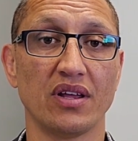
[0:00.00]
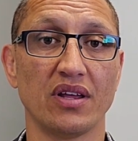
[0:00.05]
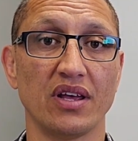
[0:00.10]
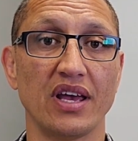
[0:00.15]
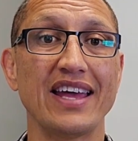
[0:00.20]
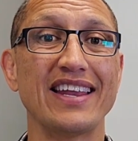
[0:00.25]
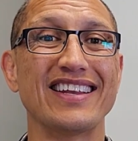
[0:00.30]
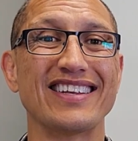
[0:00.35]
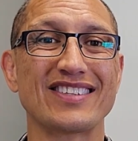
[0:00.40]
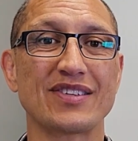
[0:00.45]

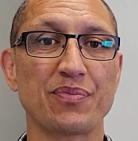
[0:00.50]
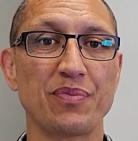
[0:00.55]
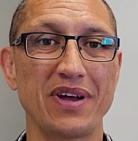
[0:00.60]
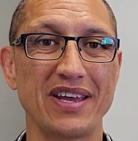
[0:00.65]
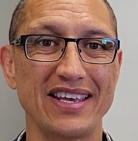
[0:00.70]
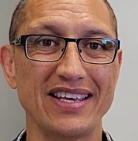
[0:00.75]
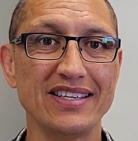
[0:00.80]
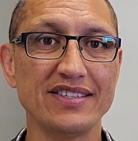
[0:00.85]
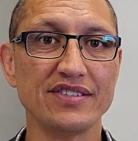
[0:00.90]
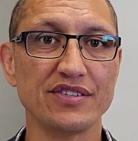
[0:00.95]
and it's
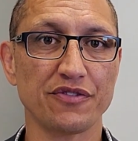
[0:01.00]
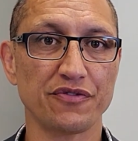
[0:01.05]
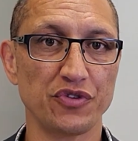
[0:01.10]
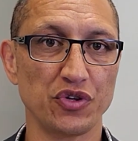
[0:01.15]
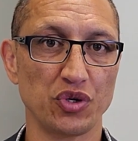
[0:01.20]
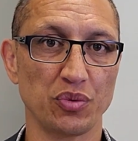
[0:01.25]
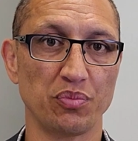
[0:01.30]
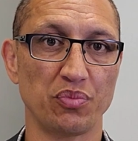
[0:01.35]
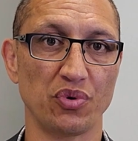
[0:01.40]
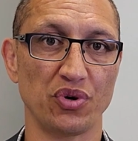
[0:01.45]
easier for you
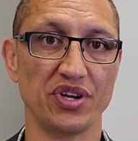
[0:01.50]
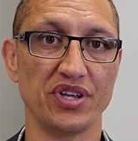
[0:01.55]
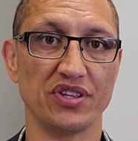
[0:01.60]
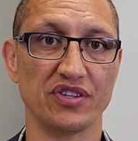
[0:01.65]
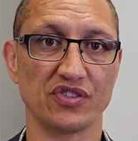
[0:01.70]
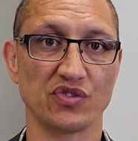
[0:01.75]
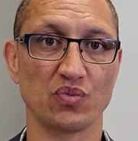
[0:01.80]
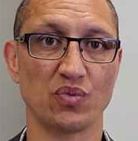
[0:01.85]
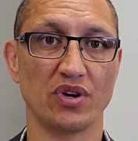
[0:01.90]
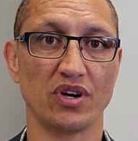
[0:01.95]
to breathe
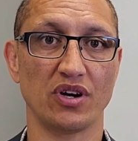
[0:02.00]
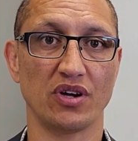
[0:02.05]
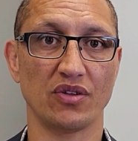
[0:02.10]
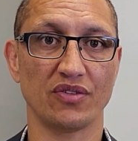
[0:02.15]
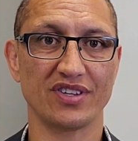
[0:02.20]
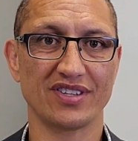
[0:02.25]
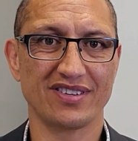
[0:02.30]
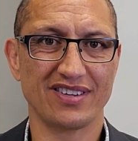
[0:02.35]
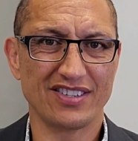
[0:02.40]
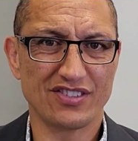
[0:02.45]
as well.
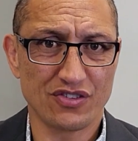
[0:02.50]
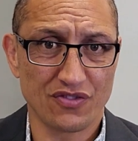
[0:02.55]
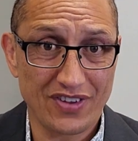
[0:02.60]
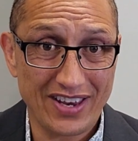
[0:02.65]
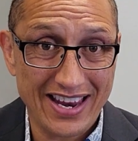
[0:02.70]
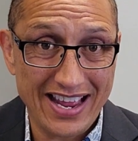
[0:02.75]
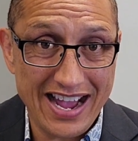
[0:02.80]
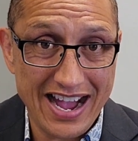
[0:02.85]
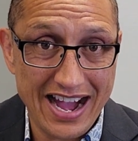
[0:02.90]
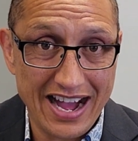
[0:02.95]
There's less of that
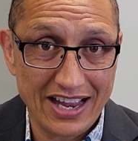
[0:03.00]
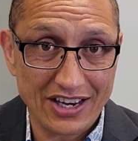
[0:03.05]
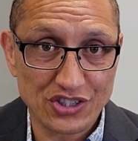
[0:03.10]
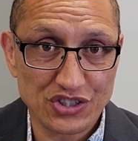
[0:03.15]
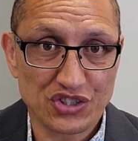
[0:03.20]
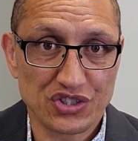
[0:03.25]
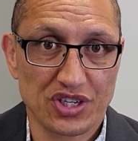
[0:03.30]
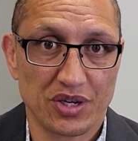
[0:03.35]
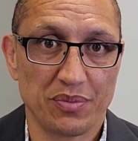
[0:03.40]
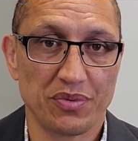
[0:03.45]

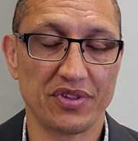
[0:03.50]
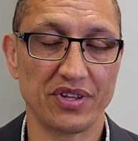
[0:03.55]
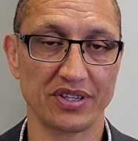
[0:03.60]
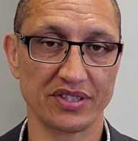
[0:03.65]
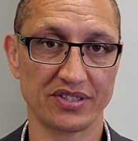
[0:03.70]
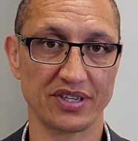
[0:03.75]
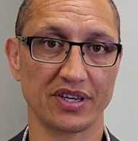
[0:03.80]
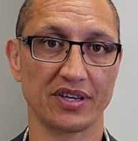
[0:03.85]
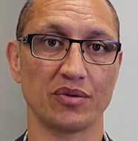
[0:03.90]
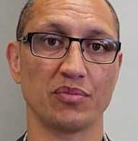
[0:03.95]
hunched up thing
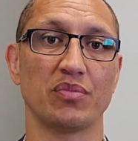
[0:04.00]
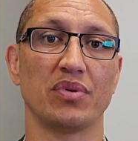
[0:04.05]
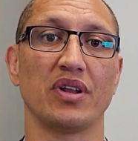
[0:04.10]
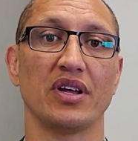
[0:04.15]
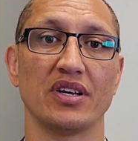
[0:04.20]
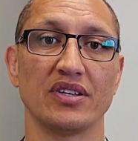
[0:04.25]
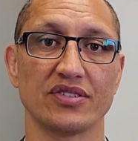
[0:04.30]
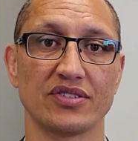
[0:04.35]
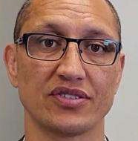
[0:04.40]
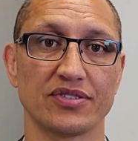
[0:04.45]
taking
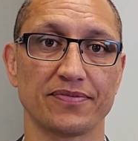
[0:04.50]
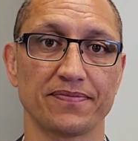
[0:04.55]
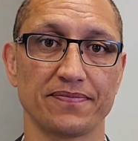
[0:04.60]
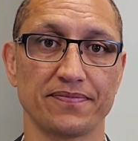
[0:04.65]
place.